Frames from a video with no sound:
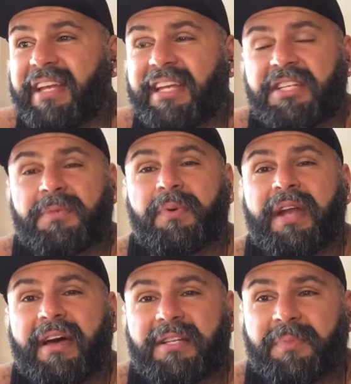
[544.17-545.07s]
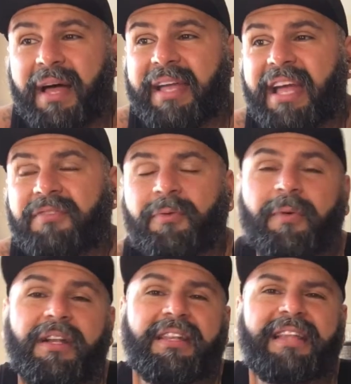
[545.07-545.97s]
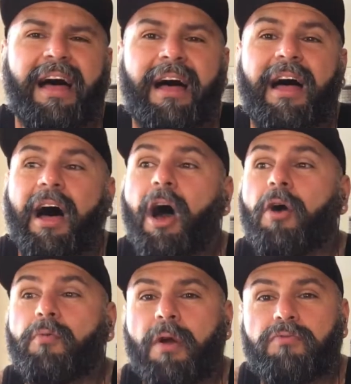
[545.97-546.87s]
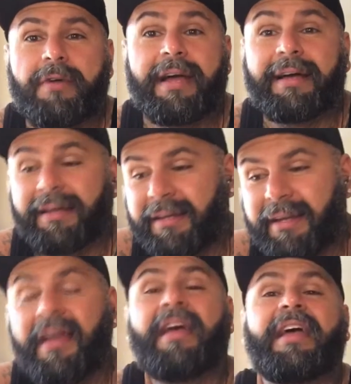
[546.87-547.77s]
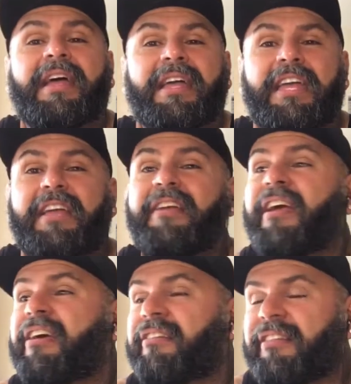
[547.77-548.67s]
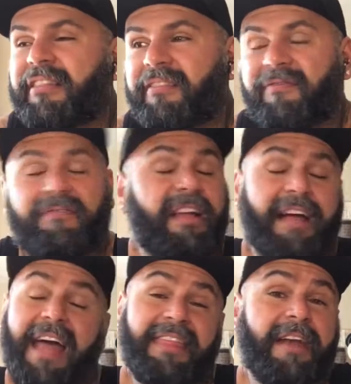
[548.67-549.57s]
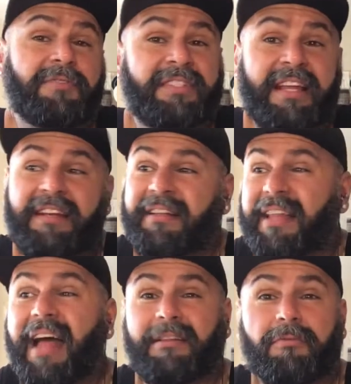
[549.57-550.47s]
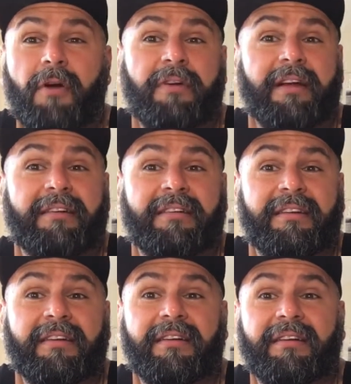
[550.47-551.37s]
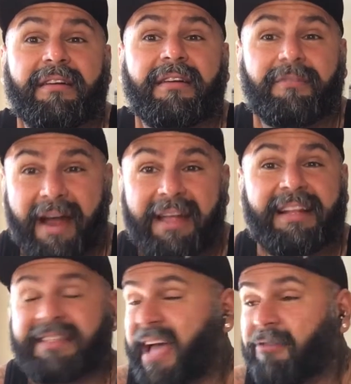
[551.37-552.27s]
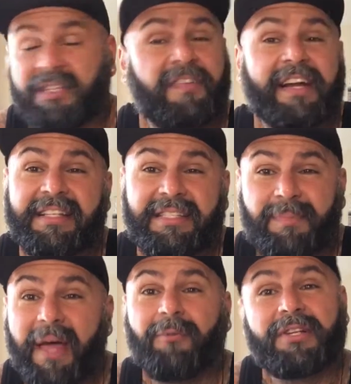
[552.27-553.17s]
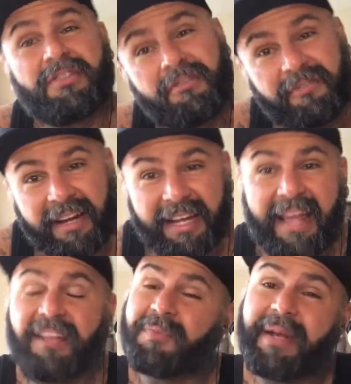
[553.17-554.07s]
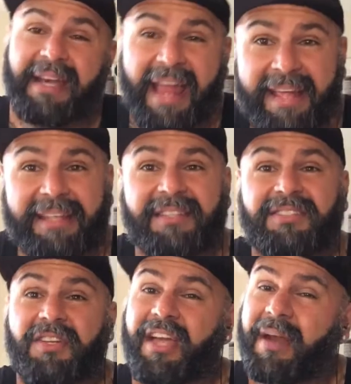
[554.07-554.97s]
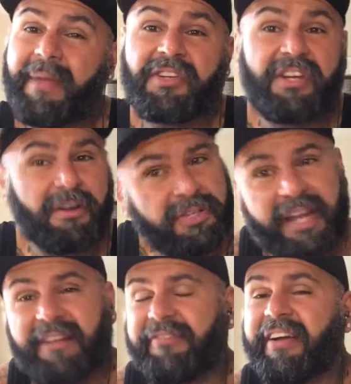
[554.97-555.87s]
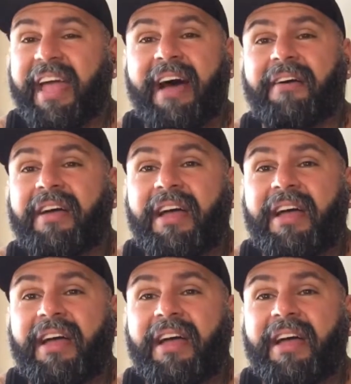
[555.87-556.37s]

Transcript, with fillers: He just put out his podcast for La Arona. He, look, I thought it was said La Llorona, right? That's how it's fucking spelt with two fucking L's, but it ain't. So you got to make sure you go check it the fuck out.